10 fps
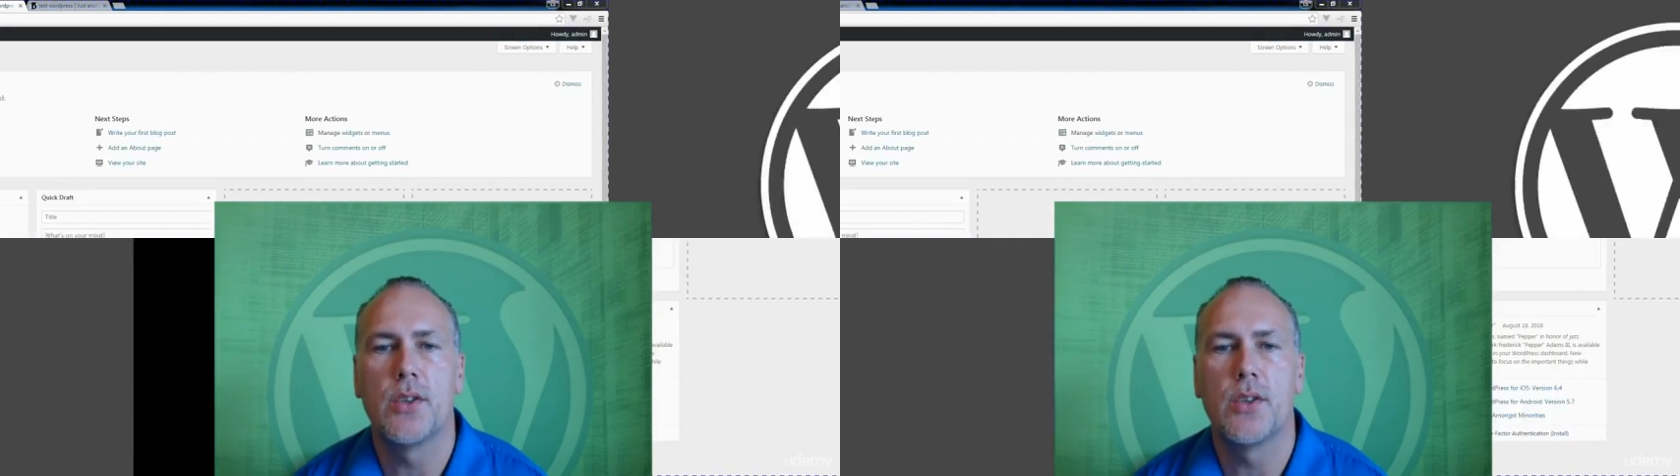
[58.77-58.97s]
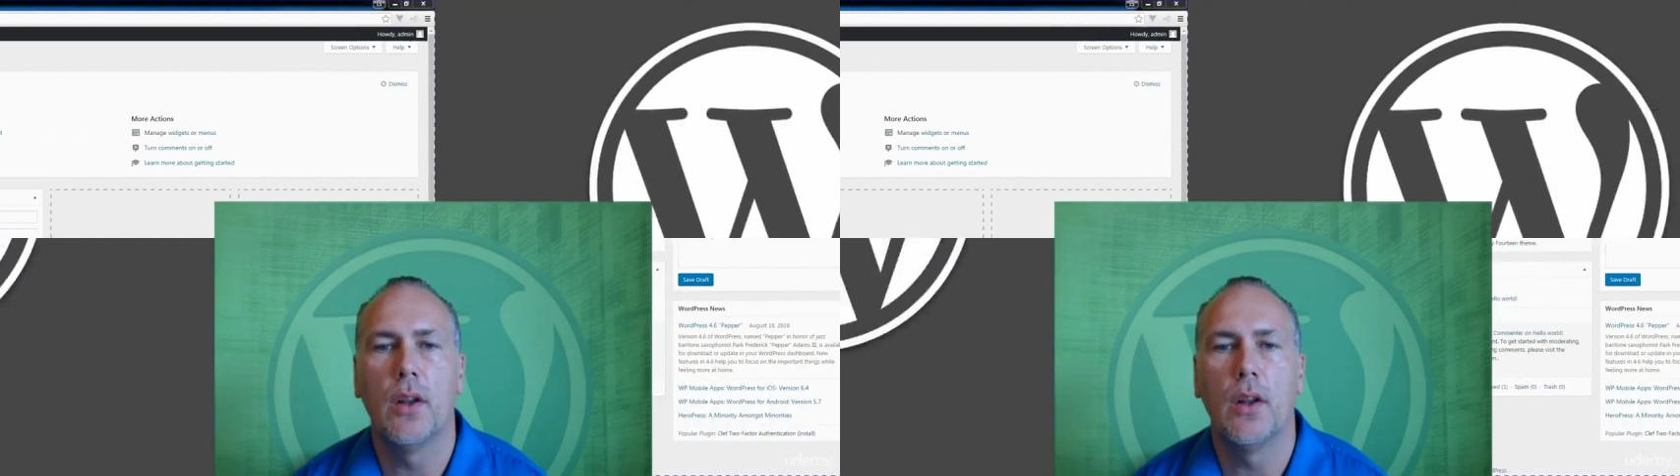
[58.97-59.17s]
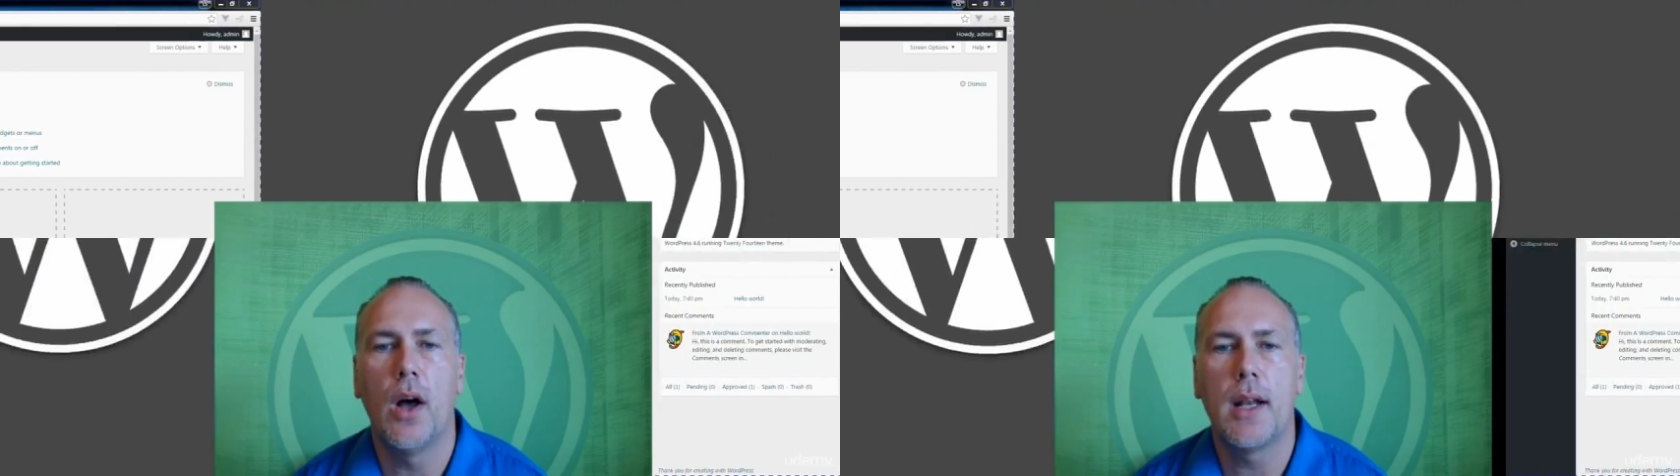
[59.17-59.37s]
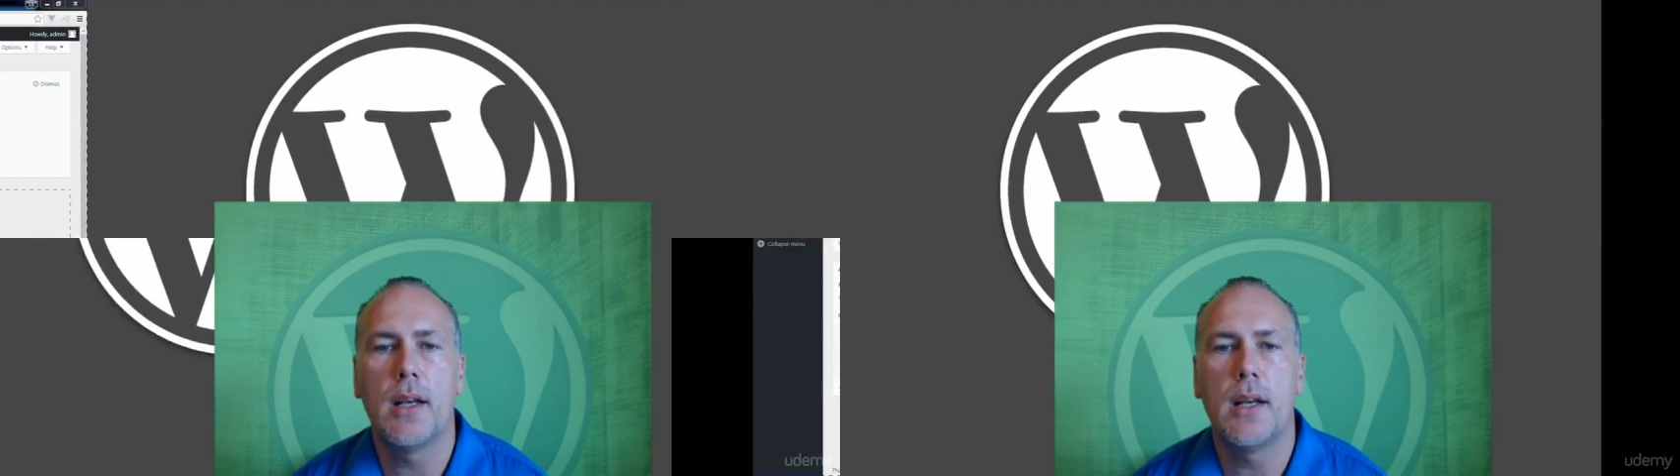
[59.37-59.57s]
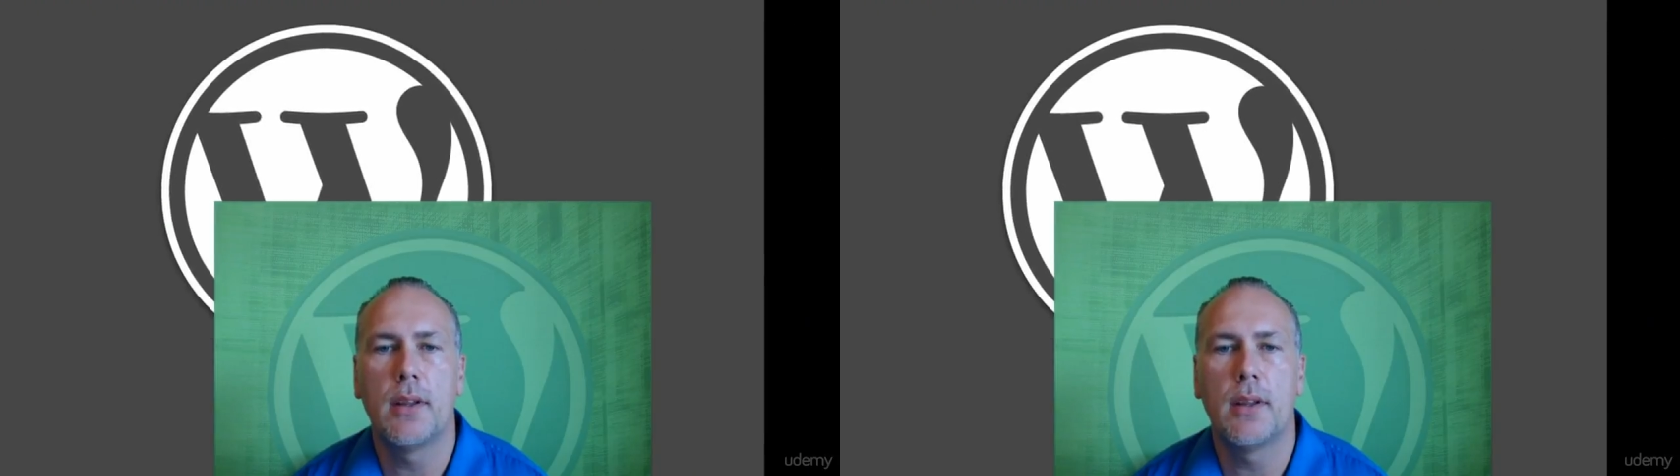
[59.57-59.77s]
There's a lot of
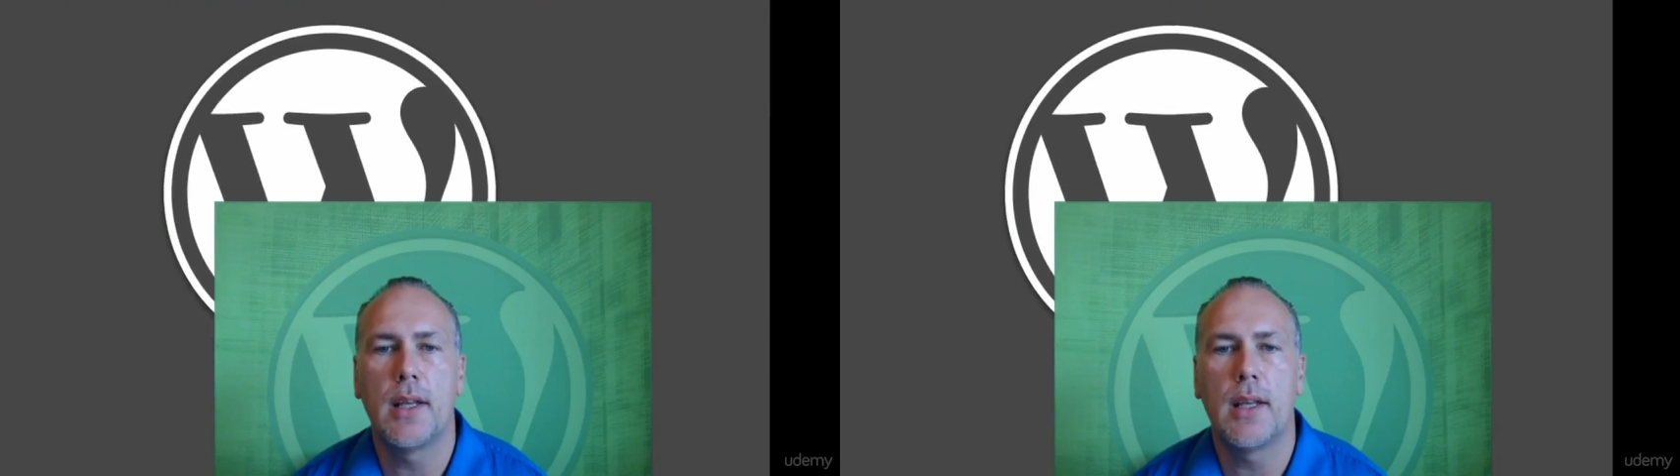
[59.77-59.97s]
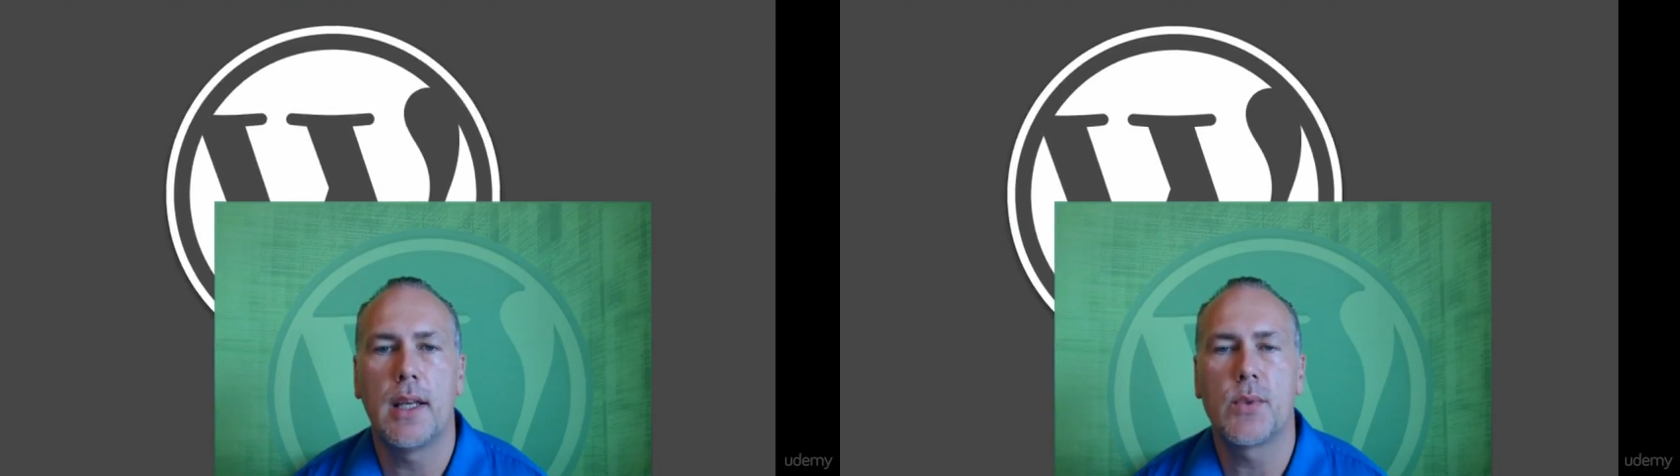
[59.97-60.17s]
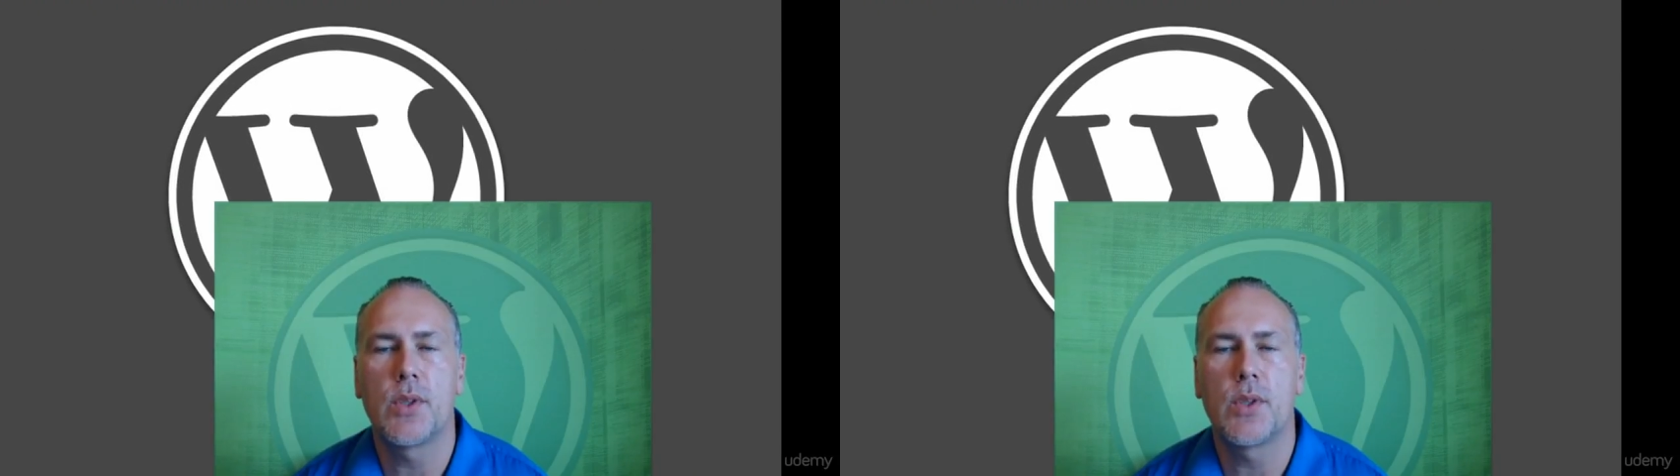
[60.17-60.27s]
different themes,